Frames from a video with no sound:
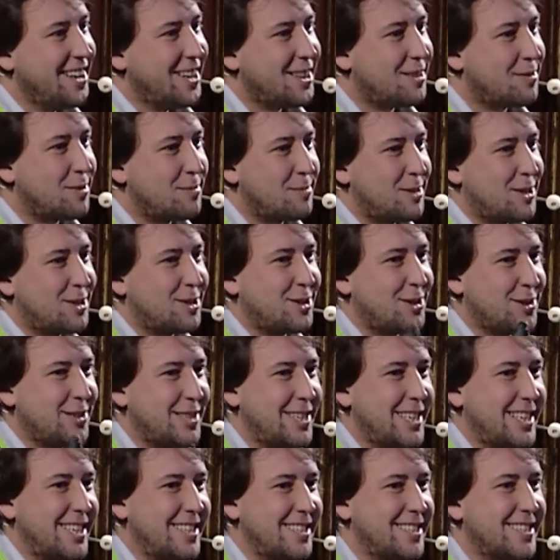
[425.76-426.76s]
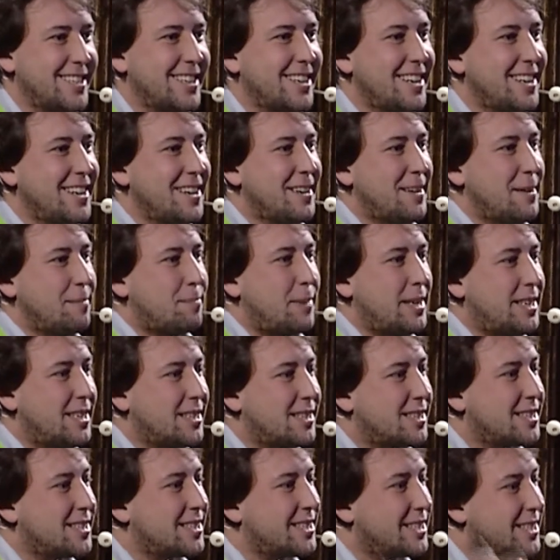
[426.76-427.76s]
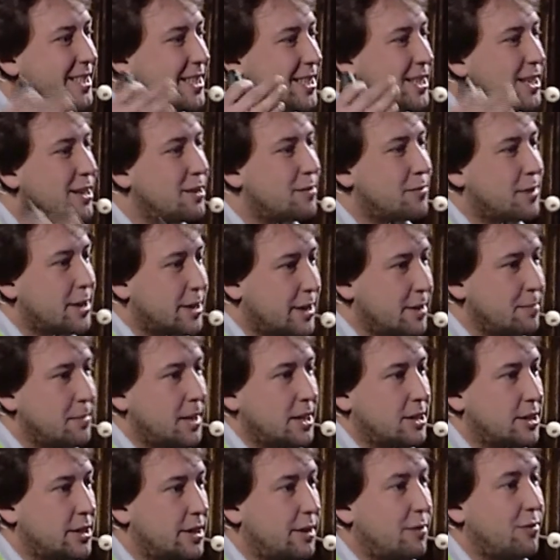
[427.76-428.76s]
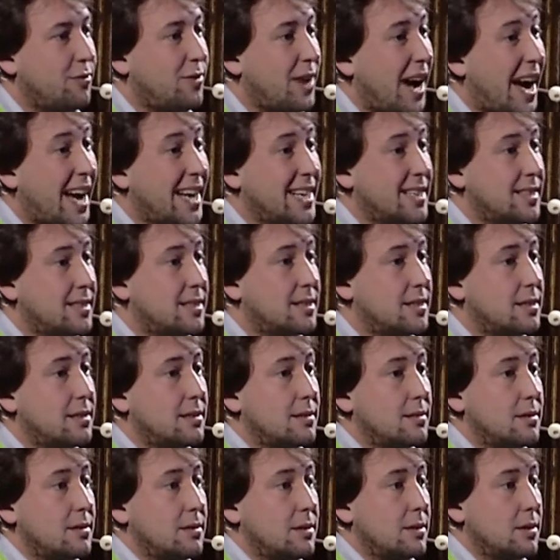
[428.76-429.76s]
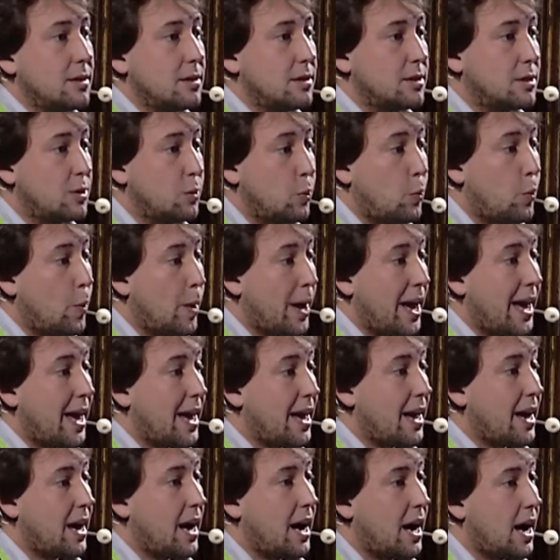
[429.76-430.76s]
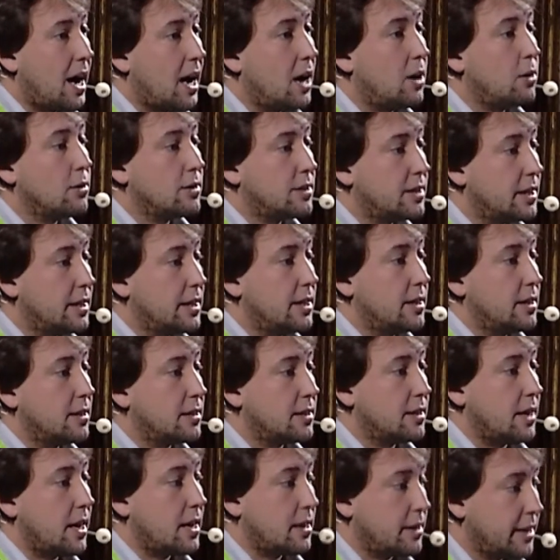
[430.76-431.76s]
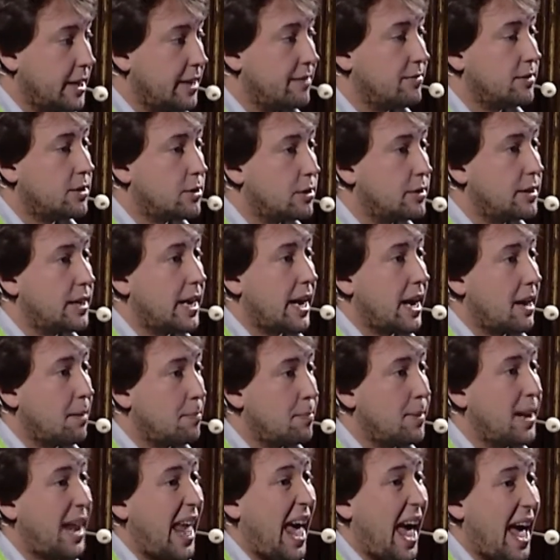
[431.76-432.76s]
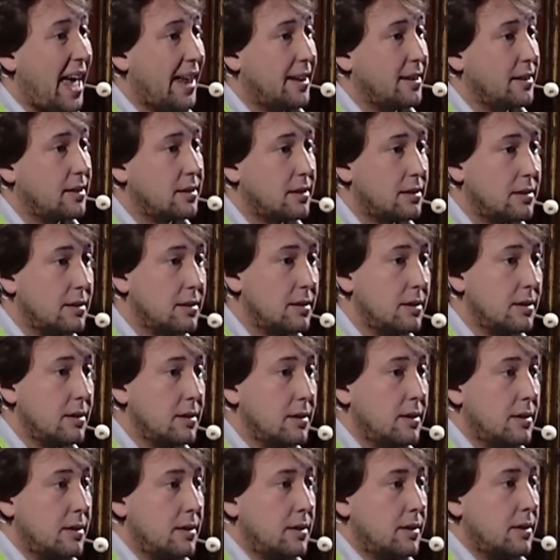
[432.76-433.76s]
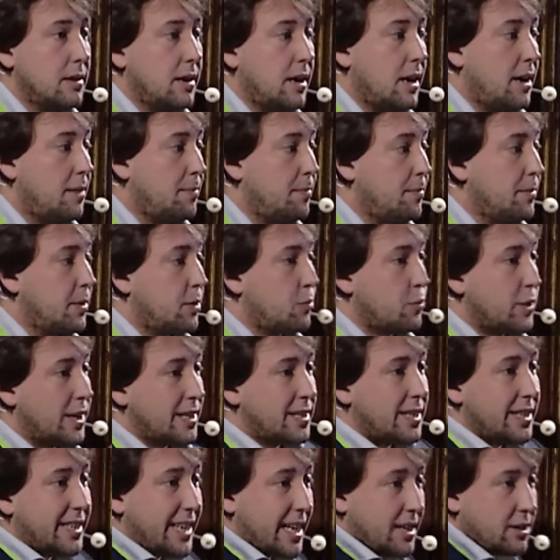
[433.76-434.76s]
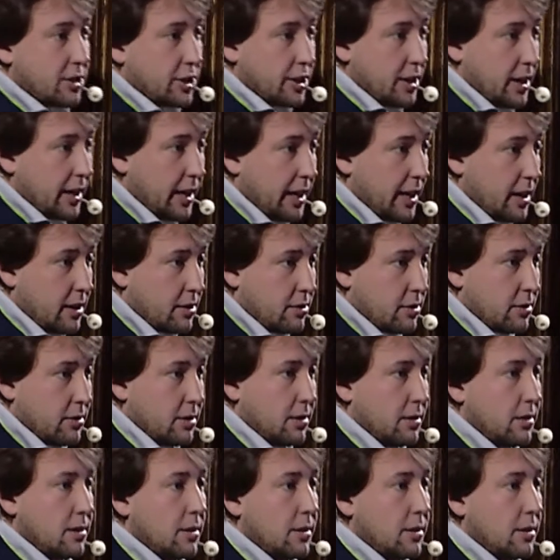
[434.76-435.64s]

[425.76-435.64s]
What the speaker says: from the 30s, but it still very much defines the way how cities are even today planned. Residential here,